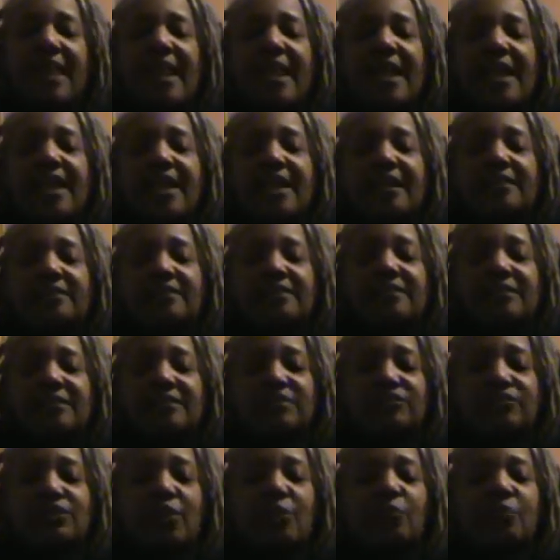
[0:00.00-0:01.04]
and
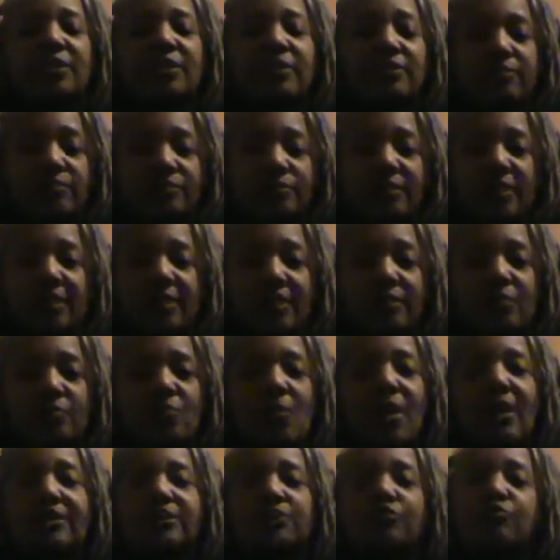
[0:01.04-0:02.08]
so we
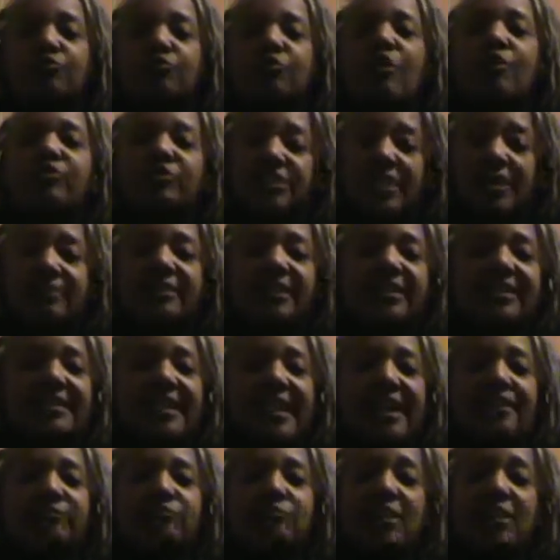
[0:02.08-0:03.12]
wanted to grow something that